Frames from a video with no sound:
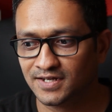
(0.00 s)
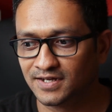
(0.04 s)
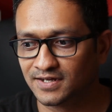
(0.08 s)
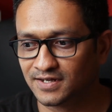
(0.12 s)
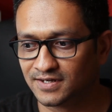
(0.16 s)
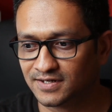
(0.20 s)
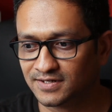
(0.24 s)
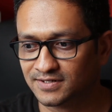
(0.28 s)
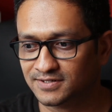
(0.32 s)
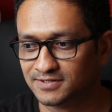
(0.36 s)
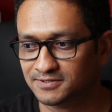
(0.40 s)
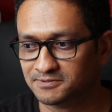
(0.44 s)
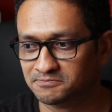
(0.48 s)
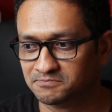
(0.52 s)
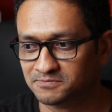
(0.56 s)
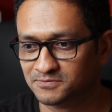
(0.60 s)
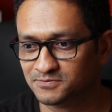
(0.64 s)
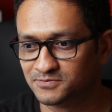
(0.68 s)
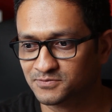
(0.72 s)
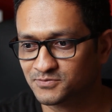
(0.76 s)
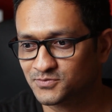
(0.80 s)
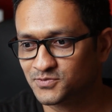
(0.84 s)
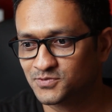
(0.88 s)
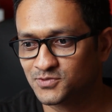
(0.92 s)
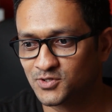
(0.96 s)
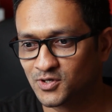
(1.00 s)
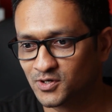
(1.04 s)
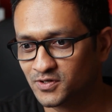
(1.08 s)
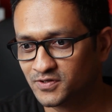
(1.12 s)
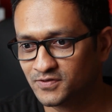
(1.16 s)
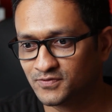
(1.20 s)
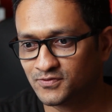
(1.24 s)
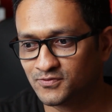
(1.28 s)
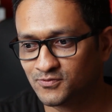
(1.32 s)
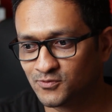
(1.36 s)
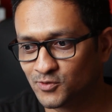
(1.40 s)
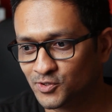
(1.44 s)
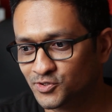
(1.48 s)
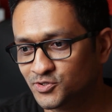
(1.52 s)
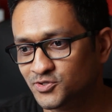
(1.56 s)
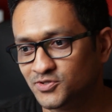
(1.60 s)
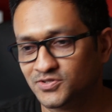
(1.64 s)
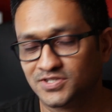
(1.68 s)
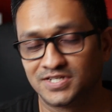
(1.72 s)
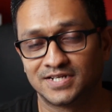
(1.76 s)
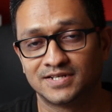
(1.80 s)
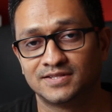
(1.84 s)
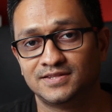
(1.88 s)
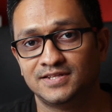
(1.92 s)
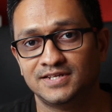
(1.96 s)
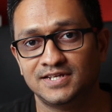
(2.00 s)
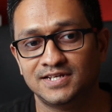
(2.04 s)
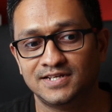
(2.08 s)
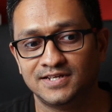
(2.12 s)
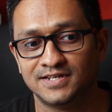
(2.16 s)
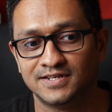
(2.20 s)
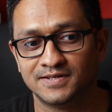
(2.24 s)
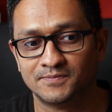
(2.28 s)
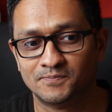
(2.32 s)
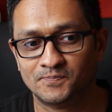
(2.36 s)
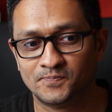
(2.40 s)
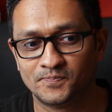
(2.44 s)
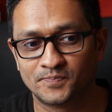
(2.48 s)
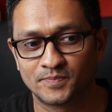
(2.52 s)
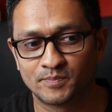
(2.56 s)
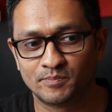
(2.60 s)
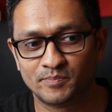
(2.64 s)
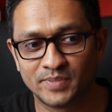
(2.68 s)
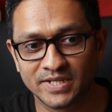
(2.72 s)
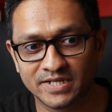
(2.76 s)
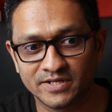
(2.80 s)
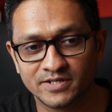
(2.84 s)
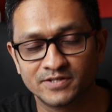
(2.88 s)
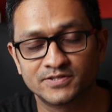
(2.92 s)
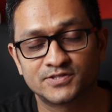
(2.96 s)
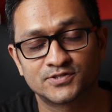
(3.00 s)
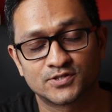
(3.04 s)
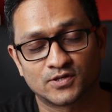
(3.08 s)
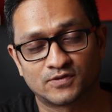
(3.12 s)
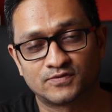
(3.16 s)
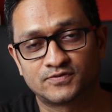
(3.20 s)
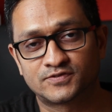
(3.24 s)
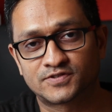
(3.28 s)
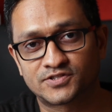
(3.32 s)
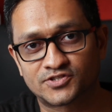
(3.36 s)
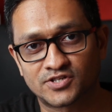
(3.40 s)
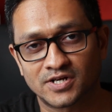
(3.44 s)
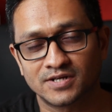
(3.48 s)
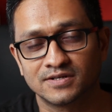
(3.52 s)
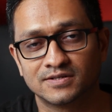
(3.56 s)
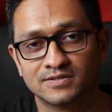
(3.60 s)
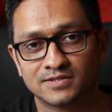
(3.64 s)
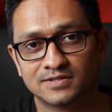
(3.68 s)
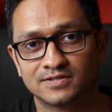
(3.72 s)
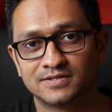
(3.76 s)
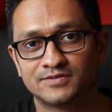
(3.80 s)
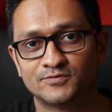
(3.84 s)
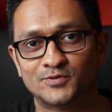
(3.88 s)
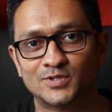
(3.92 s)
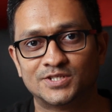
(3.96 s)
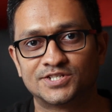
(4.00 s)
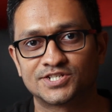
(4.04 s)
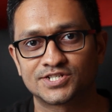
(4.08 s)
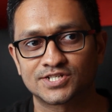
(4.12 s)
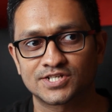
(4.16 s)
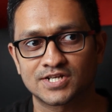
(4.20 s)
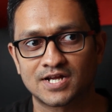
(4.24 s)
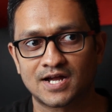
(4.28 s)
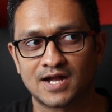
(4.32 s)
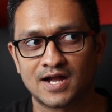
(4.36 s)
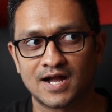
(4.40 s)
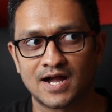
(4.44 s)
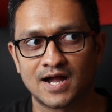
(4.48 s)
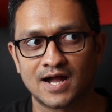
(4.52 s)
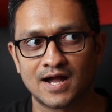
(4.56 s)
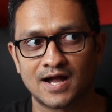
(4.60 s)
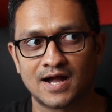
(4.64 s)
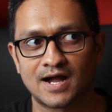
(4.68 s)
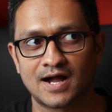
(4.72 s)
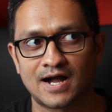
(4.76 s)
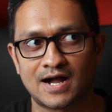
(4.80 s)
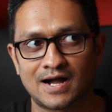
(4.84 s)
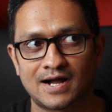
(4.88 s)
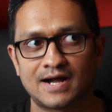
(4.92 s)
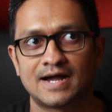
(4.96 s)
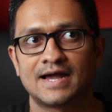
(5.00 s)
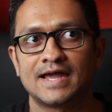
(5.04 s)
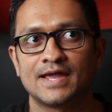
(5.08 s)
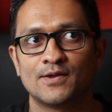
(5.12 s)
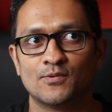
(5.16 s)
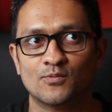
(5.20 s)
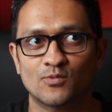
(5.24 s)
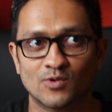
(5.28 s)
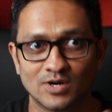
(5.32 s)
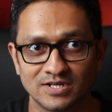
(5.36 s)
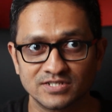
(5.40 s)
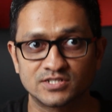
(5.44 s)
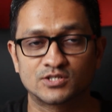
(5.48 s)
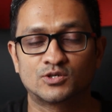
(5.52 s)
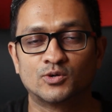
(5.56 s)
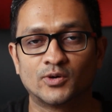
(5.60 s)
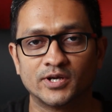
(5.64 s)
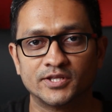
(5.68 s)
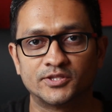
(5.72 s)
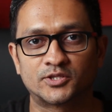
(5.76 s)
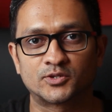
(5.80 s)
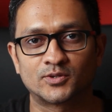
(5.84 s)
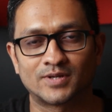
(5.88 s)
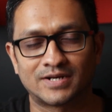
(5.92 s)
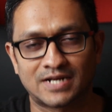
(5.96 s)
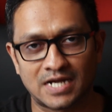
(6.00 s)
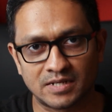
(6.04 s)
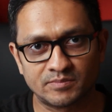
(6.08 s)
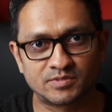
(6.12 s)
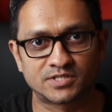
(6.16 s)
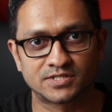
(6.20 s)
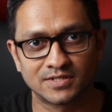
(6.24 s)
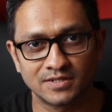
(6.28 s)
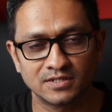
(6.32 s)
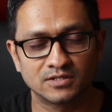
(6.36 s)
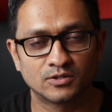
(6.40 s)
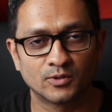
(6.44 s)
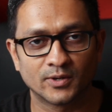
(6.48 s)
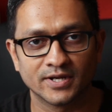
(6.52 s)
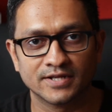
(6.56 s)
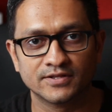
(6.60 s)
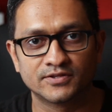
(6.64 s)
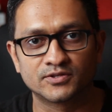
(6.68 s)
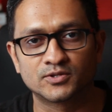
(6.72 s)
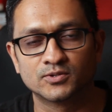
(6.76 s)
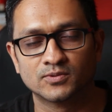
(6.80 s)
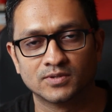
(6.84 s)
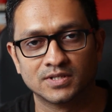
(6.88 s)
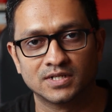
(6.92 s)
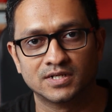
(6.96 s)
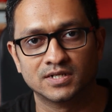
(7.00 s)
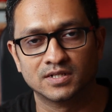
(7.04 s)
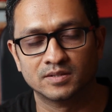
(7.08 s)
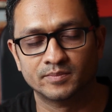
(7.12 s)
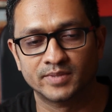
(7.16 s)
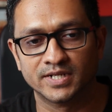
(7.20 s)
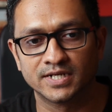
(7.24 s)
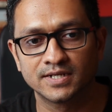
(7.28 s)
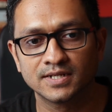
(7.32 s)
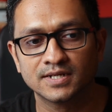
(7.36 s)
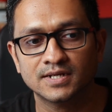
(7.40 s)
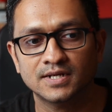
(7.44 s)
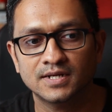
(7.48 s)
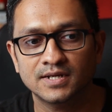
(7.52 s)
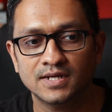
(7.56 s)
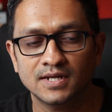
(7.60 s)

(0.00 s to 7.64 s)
um, sort of what you say, the periods of struggle, which I was going through and I'm still going through a little bit.